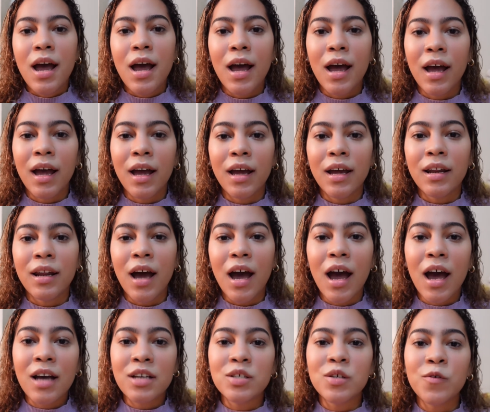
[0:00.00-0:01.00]
And
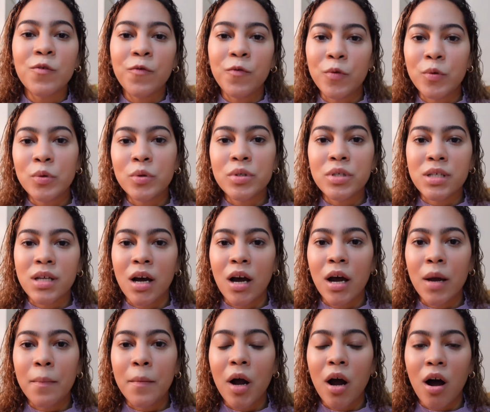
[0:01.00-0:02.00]
as a
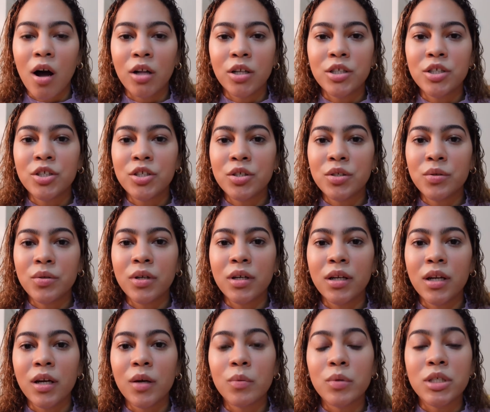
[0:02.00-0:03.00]
full-time college
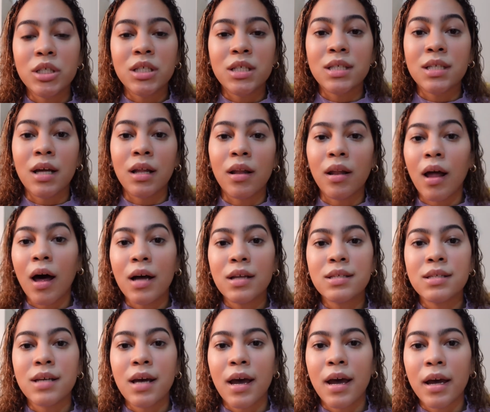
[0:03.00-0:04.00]
student, it was just a
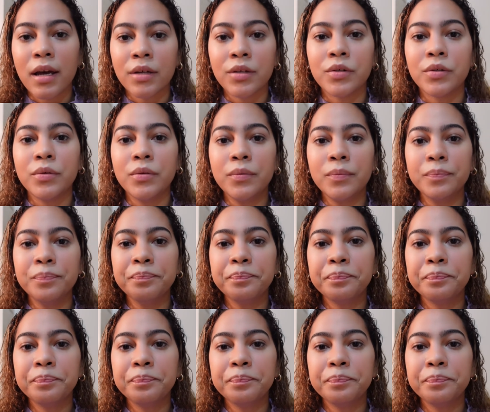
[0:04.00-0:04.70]
lot to handle,